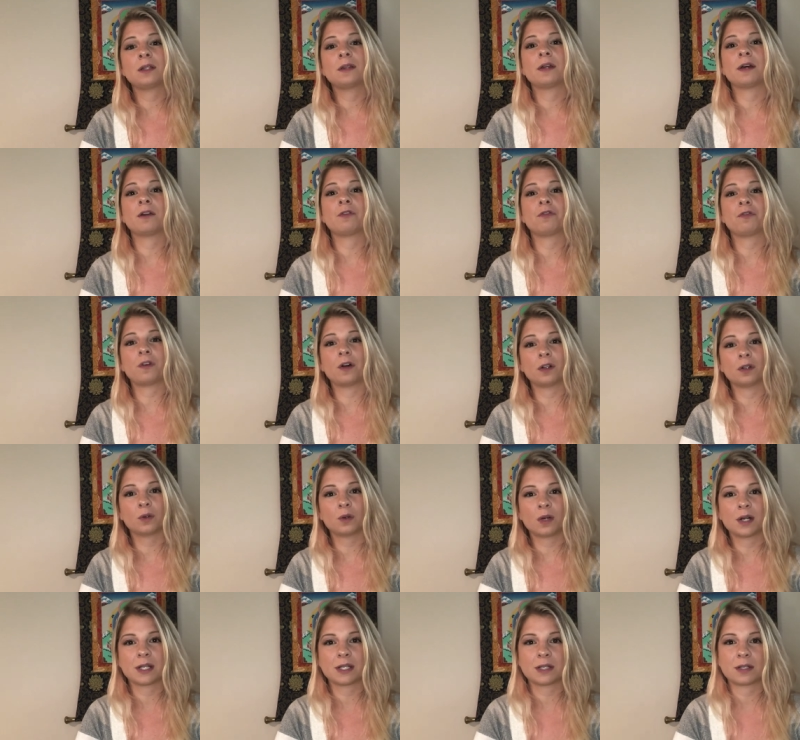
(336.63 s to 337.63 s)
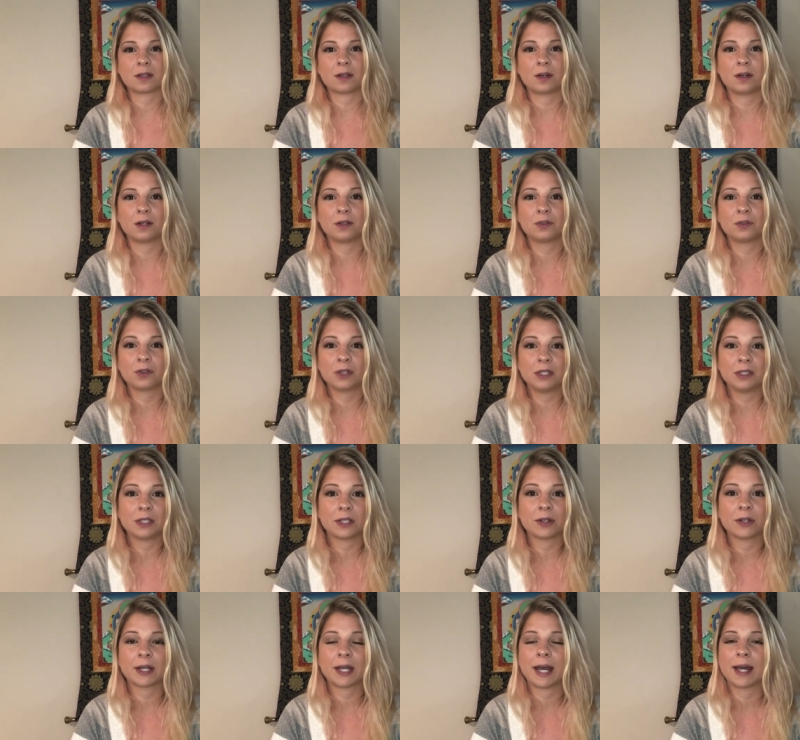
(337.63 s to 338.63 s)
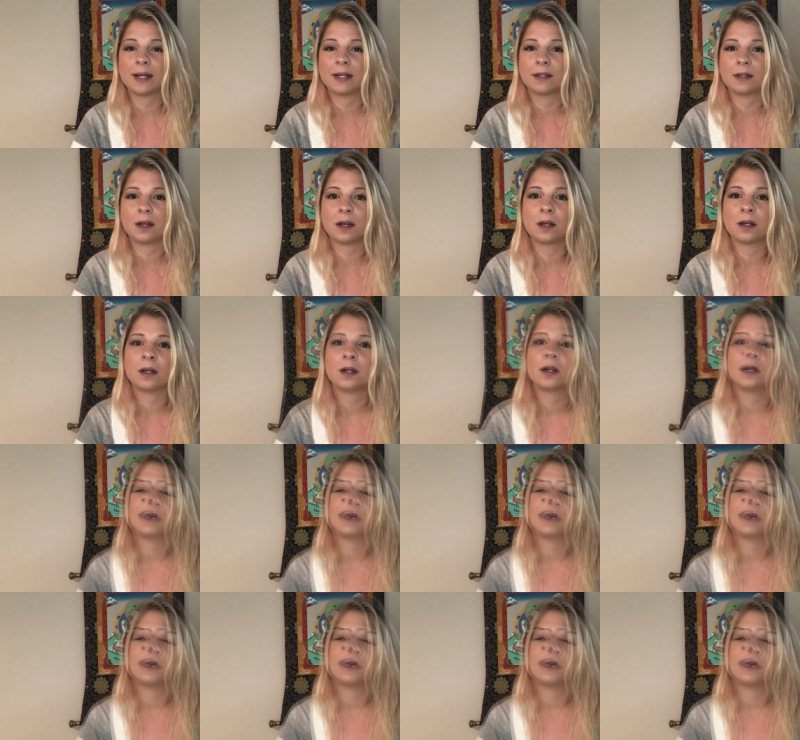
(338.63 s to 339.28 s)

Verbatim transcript: then follow us on Green Tara Canada.